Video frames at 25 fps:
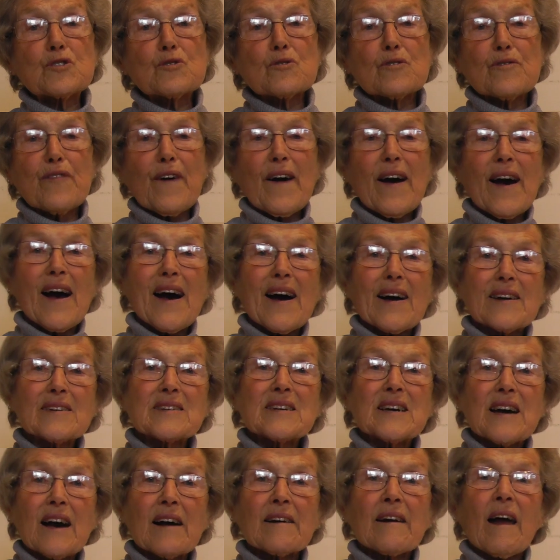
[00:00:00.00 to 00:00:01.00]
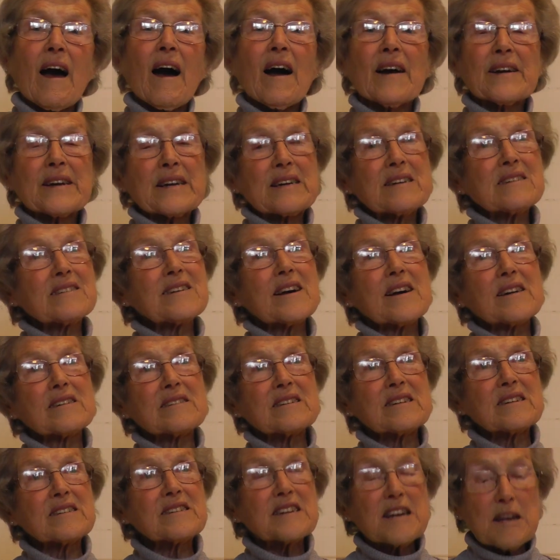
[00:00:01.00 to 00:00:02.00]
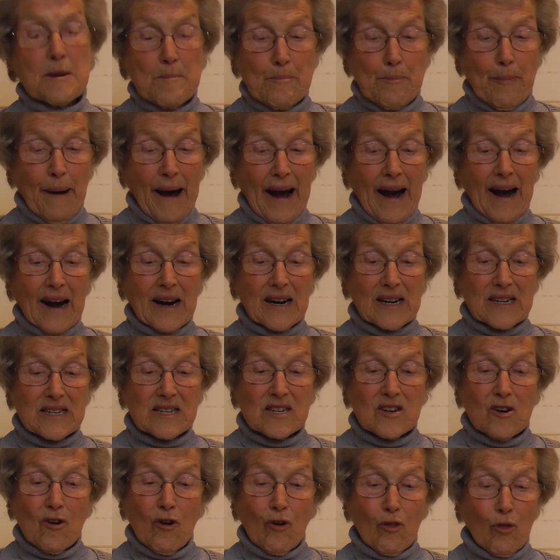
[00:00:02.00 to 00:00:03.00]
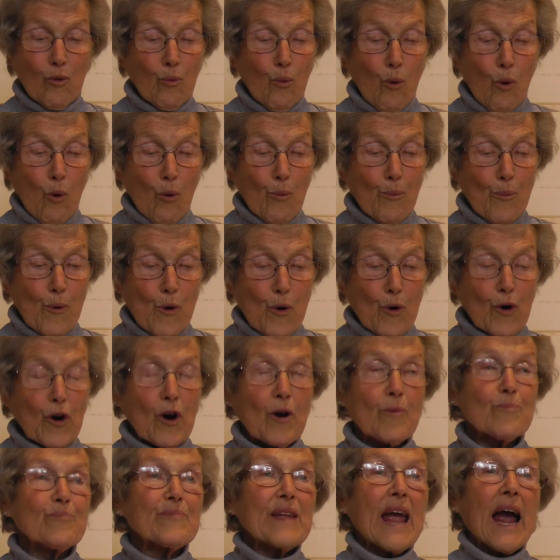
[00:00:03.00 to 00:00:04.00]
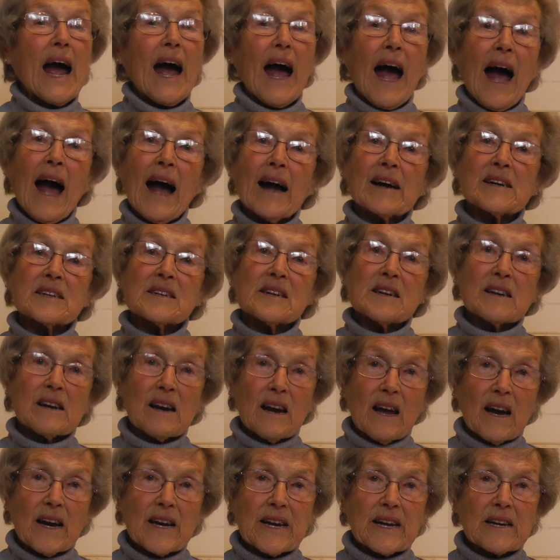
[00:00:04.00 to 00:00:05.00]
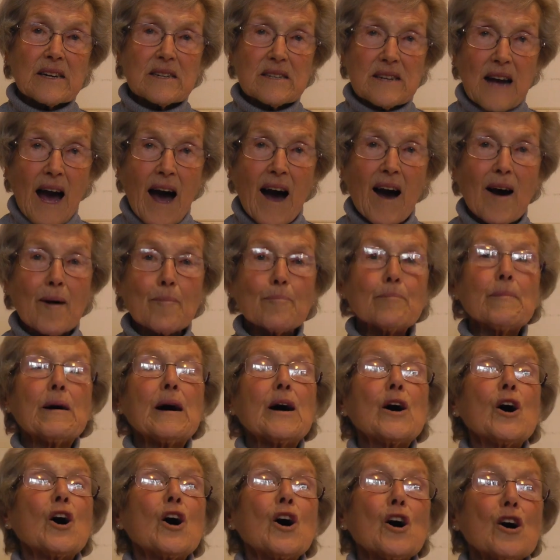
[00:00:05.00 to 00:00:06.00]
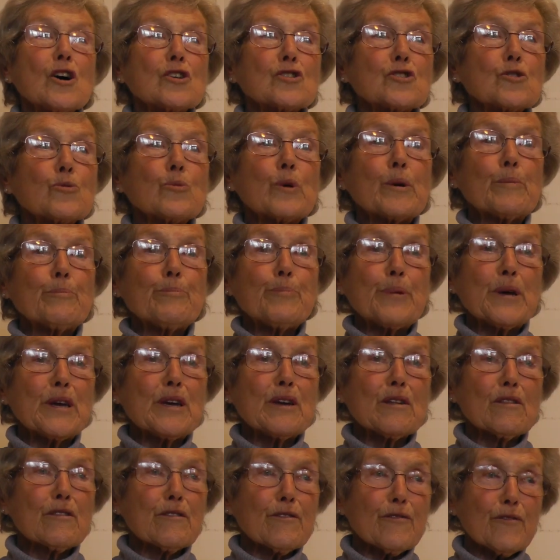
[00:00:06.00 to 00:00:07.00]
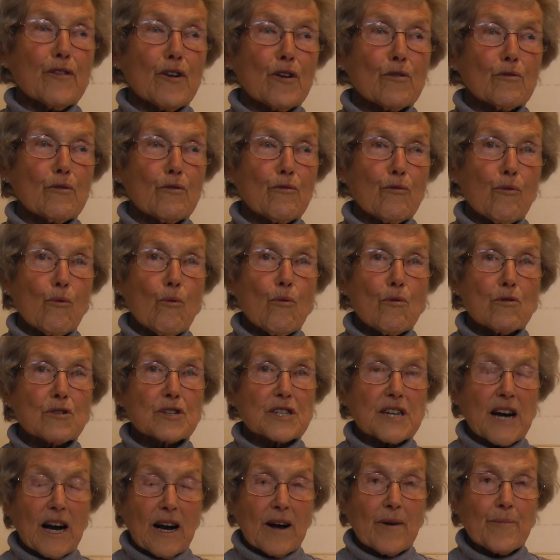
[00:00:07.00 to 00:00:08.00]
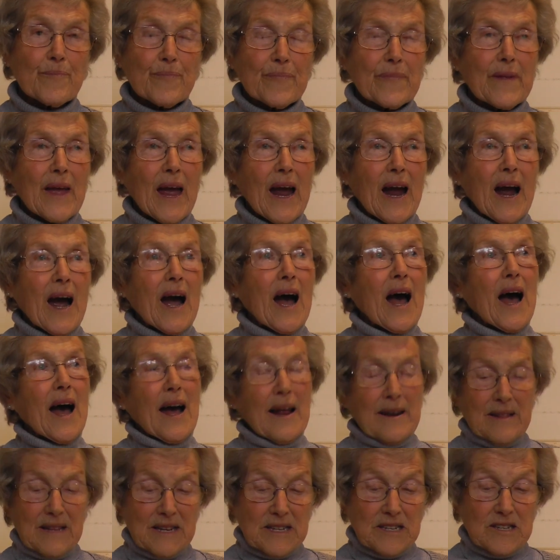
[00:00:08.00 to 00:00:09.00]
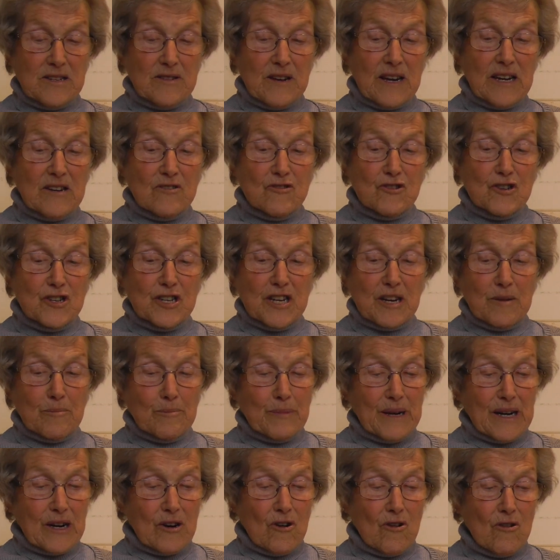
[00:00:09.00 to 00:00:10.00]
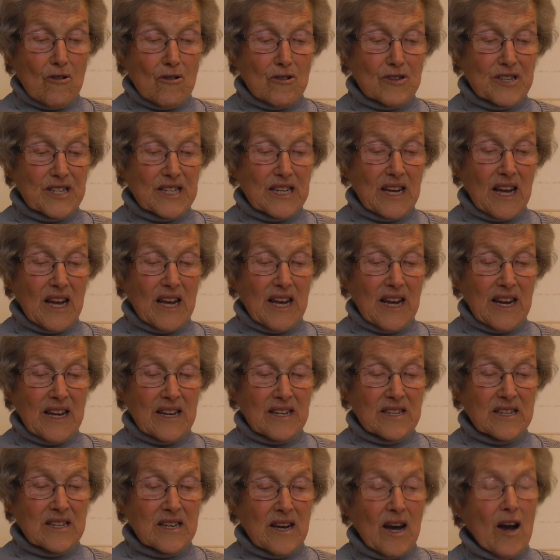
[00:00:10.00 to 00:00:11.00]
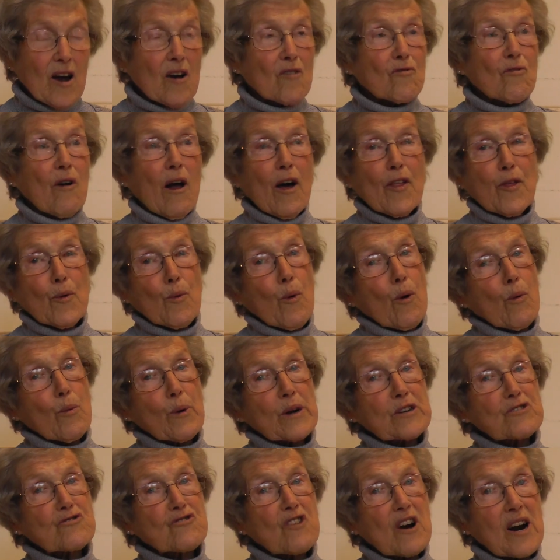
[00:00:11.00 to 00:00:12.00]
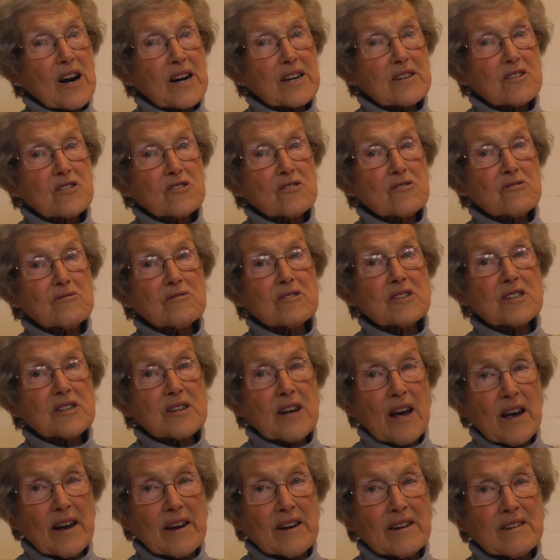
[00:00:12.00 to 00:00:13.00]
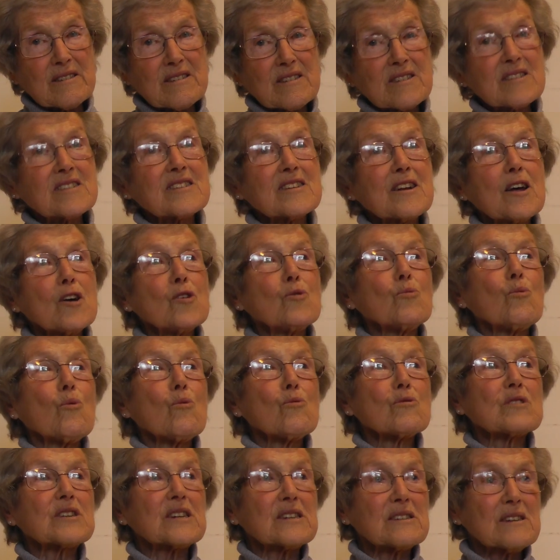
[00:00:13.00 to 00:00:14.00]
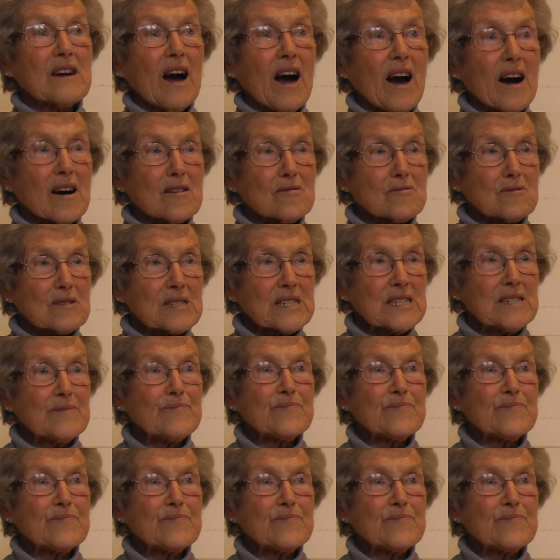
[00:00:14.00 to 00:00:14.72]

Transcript: to have had an unintended impact on the Walbrook, acting like a dam to impede the flow of water. And this is interesting because it's rather what we're trying to do today, to slow water down.